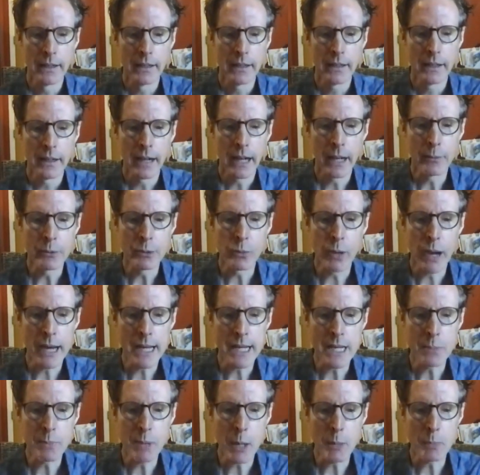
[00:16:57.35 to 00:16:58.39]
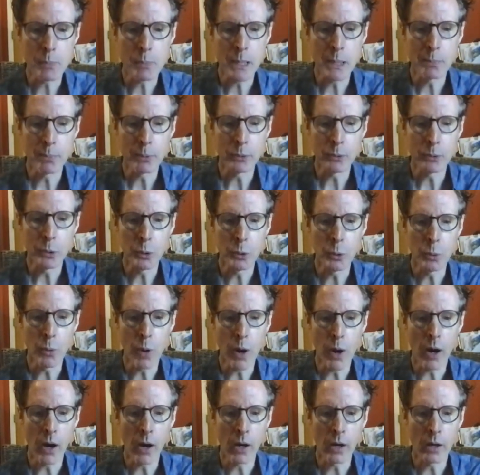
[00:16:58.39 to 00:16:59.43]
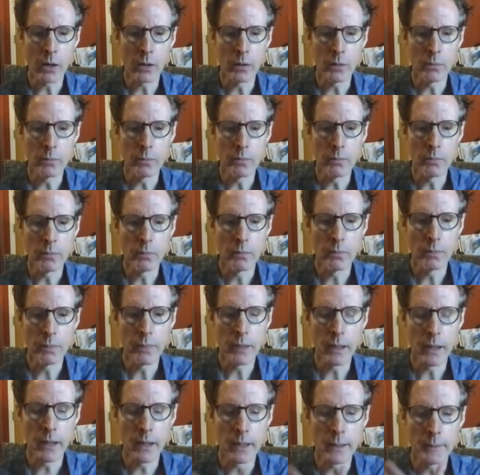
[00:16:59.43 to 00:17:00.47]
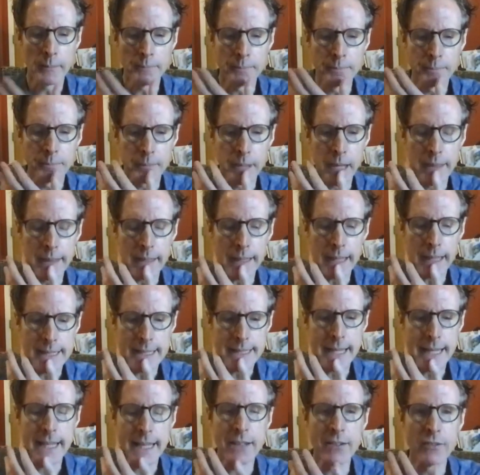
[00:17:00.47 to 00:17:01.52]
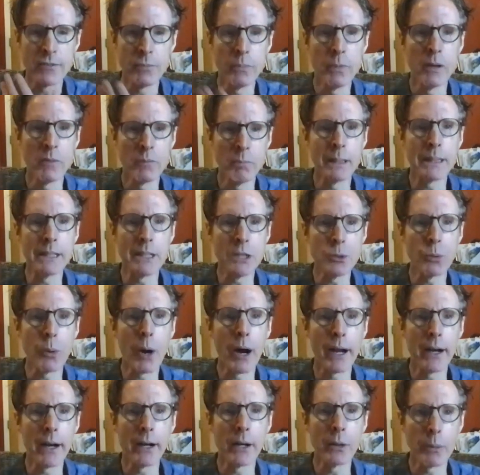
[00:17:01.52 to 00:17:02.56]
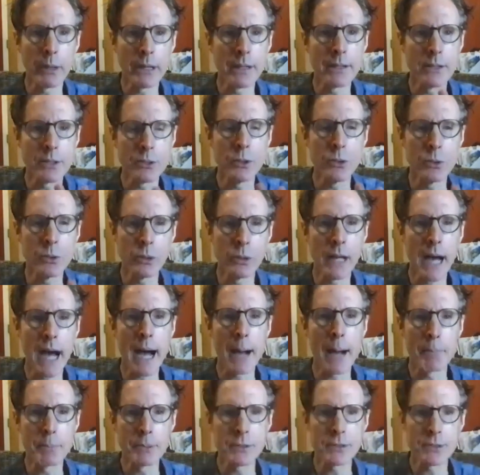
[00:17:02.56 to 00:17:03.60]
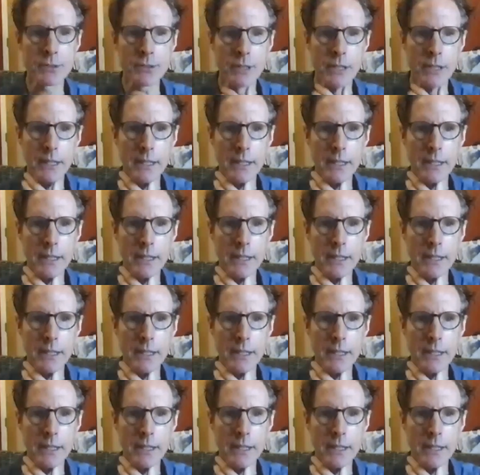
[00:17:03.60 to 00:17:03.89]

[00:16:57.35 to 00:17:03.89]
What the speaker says: I was writing about people who are, I think I say of Billy Dwyer, one of the two cops